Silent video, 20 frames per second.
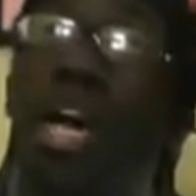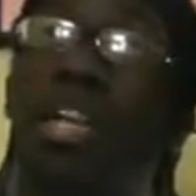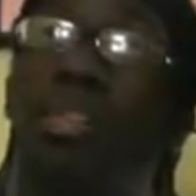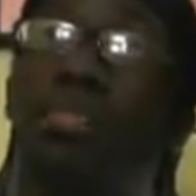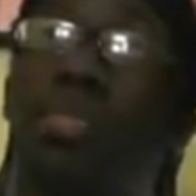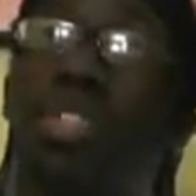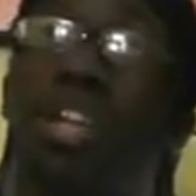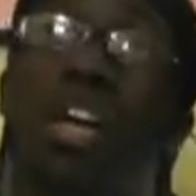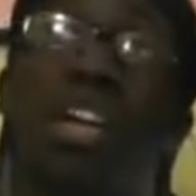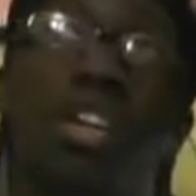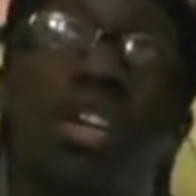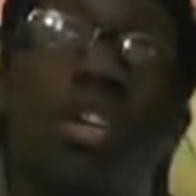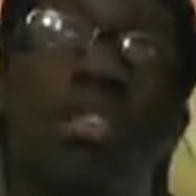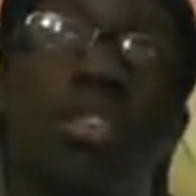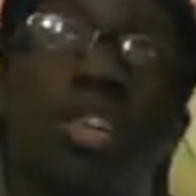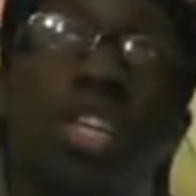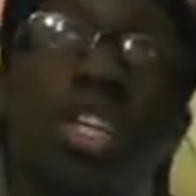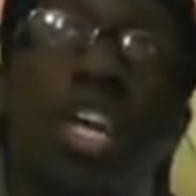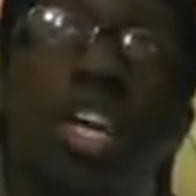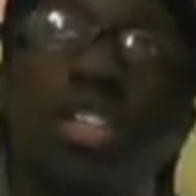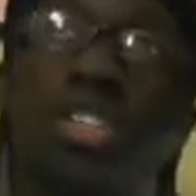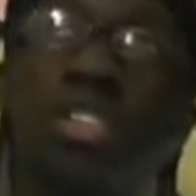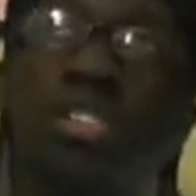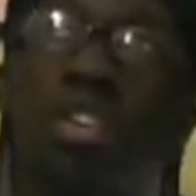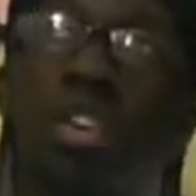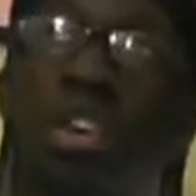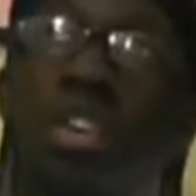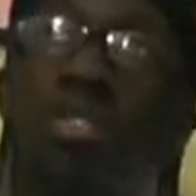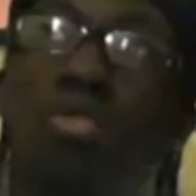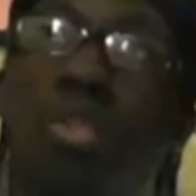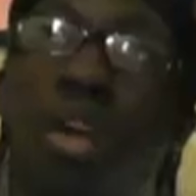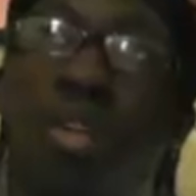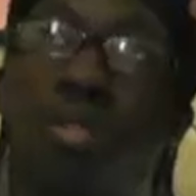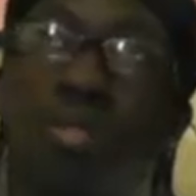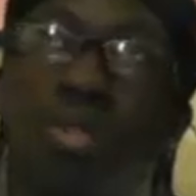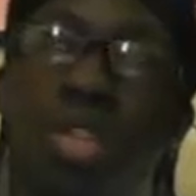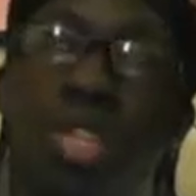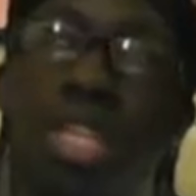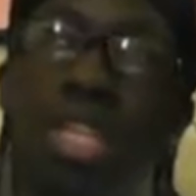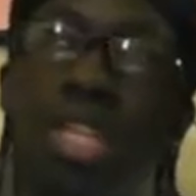honest with y'all, the only guest star who I
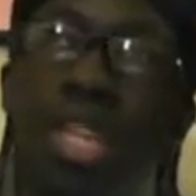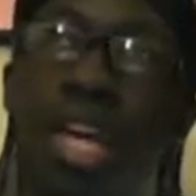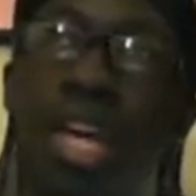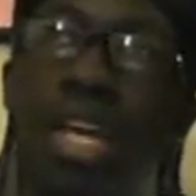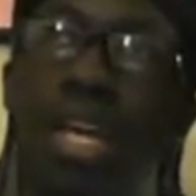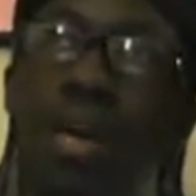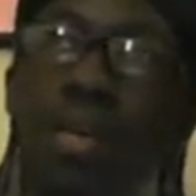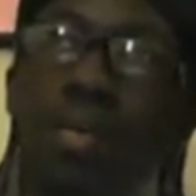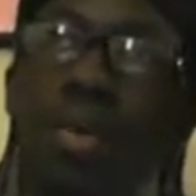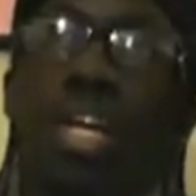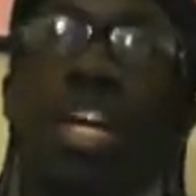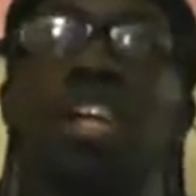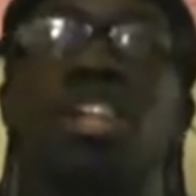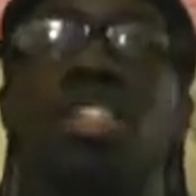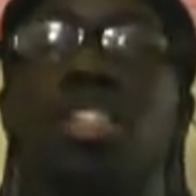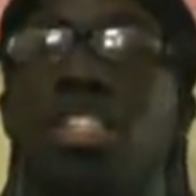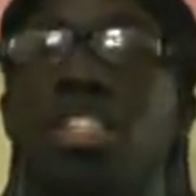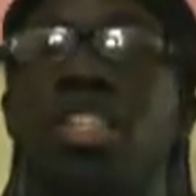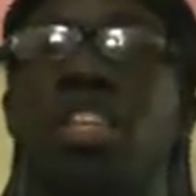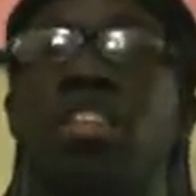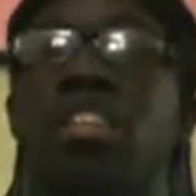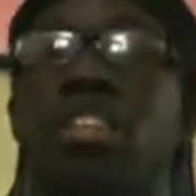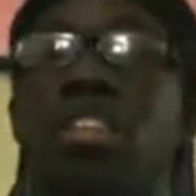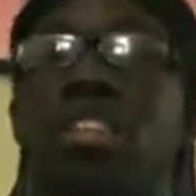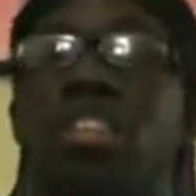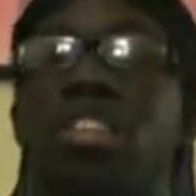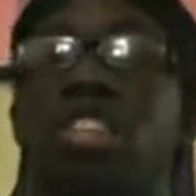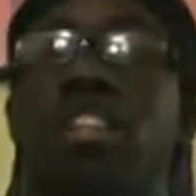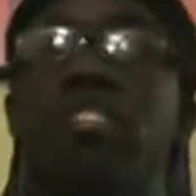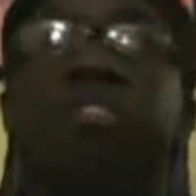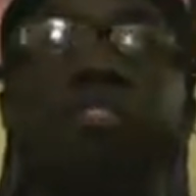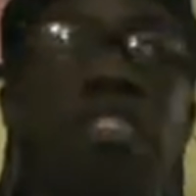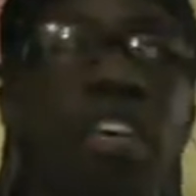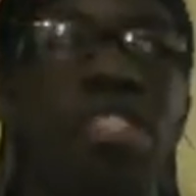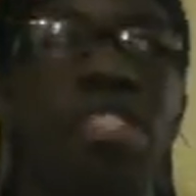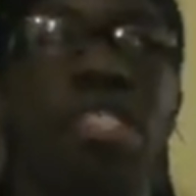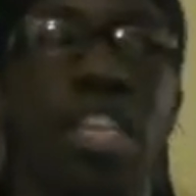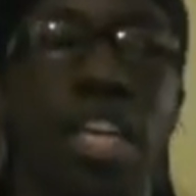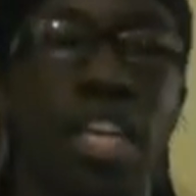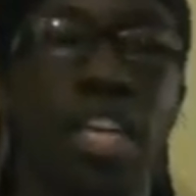really like because she
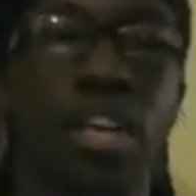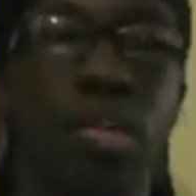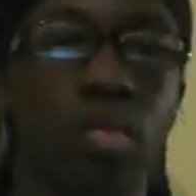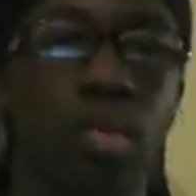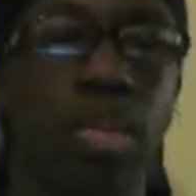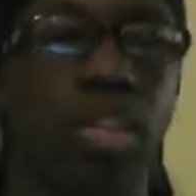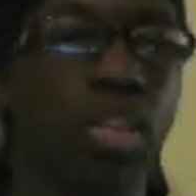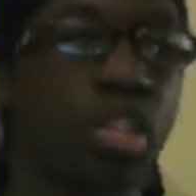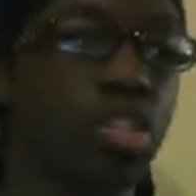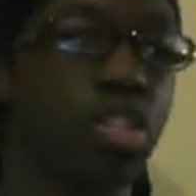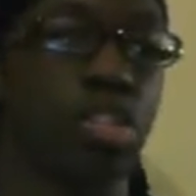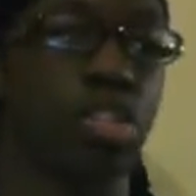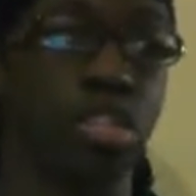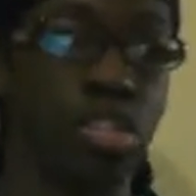fits in with the